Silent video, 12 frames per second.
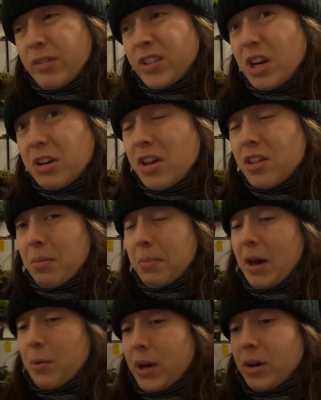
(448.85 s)
if you don't know them
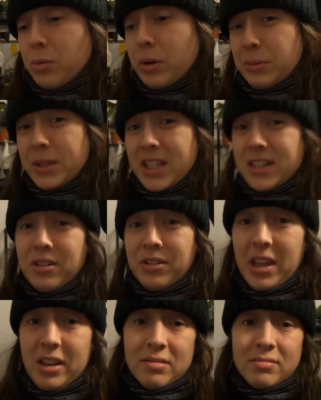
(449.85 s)
that well, why would they tell
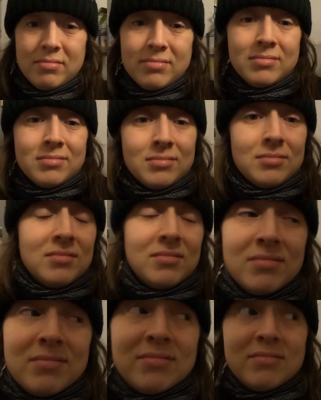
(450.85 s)
you?
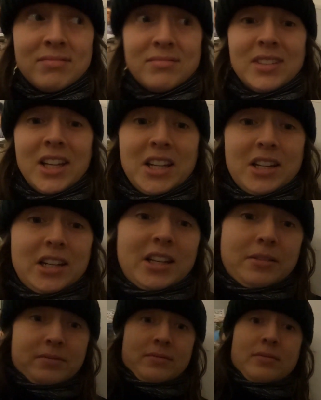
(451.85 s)
I don't
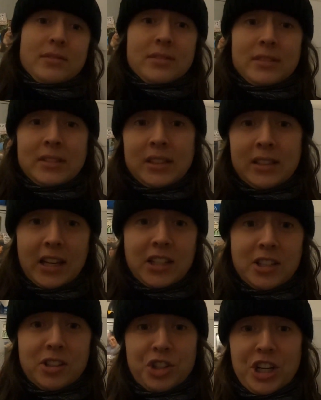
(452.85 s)
know.
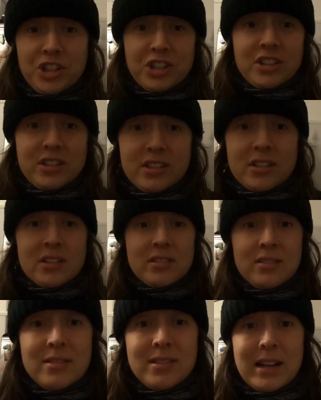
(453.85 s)
Any suggestions?
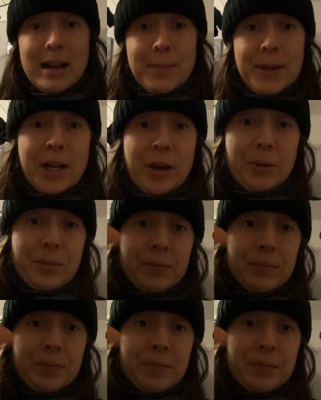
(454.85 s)
Let me know.